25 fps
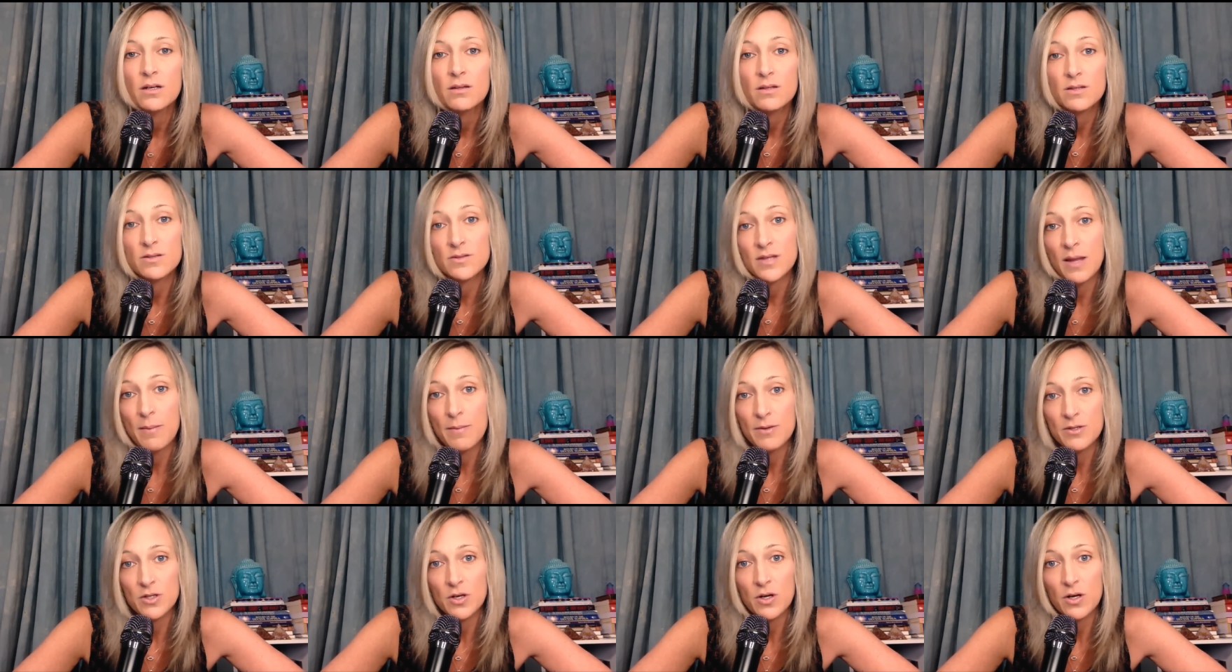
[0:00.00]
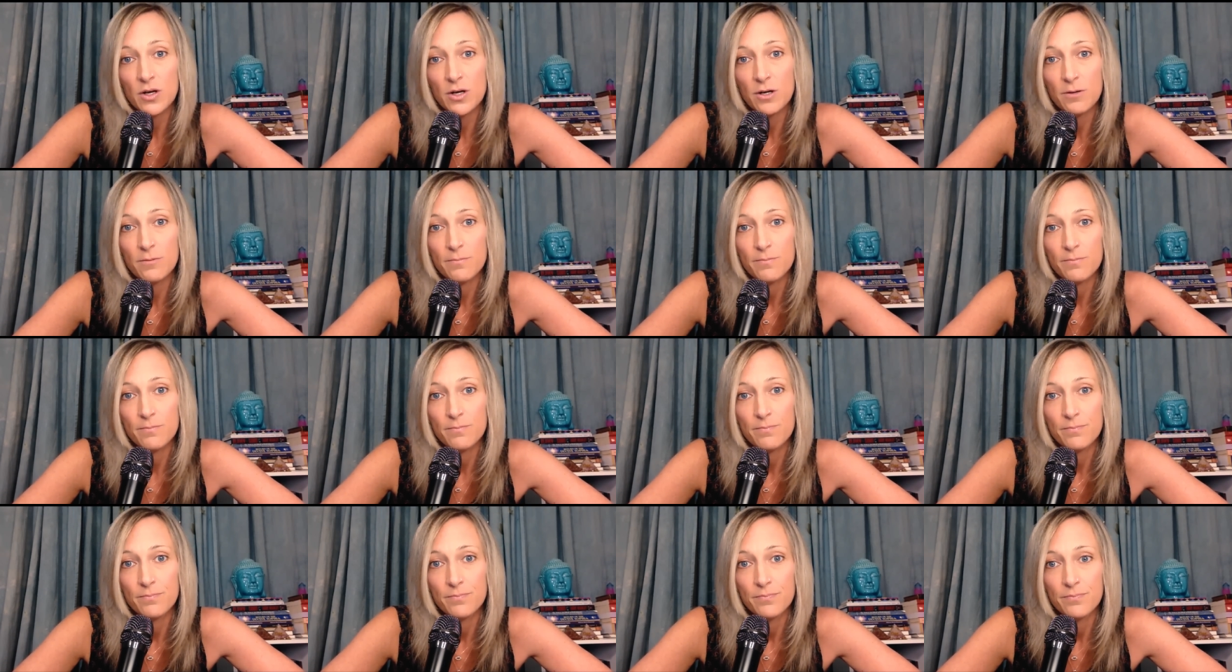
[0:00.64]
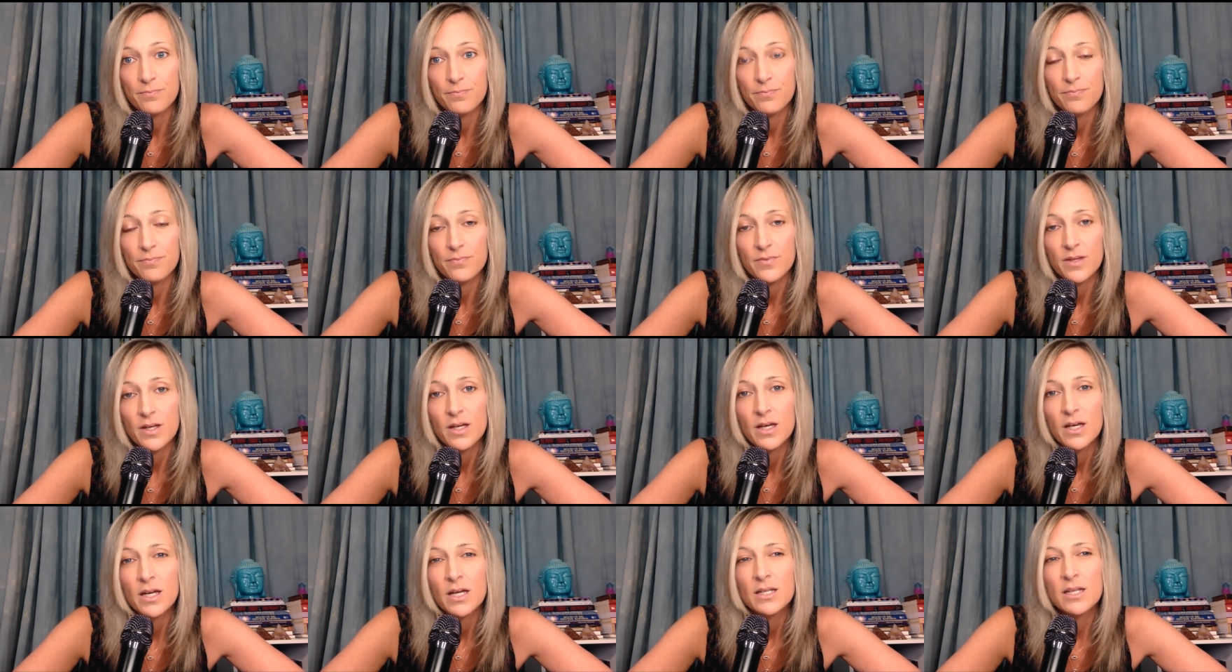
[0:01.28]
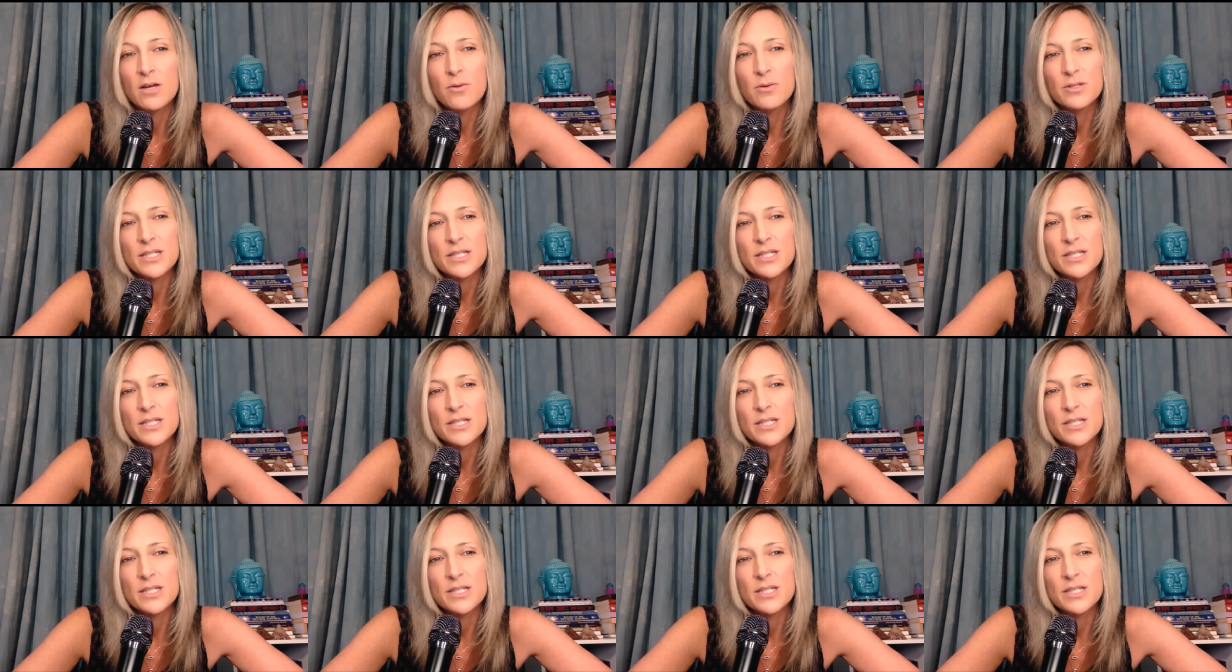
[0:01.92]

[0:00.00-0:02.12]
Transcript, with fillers: the same as her. Now,